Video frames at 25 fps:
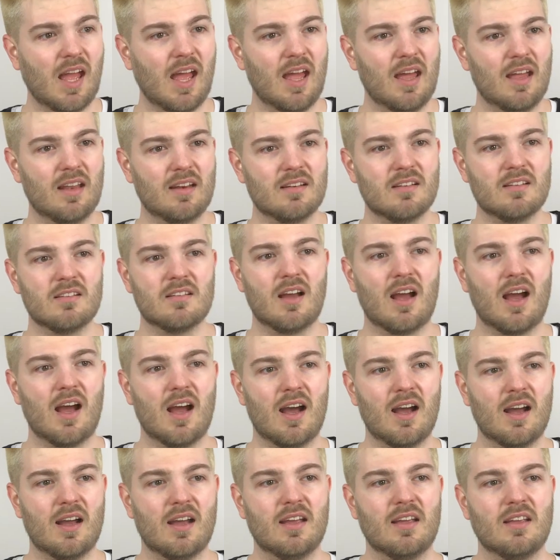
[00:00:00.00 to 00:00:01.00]
And
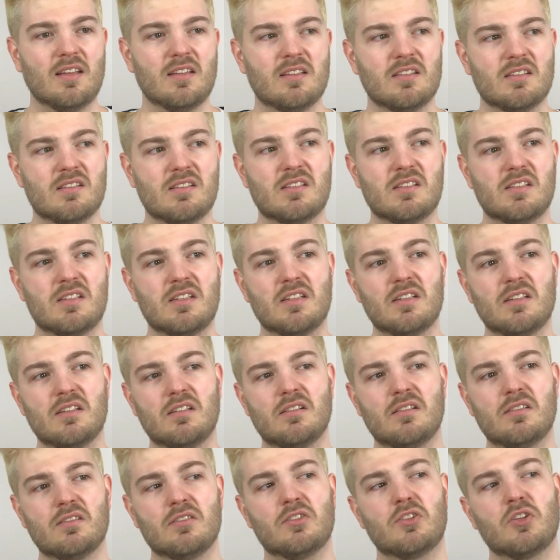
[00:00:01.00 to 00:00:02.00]
I
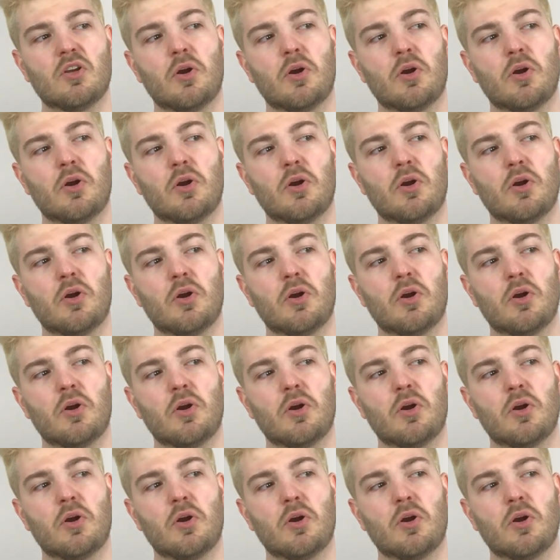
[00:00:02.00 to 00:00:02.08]
still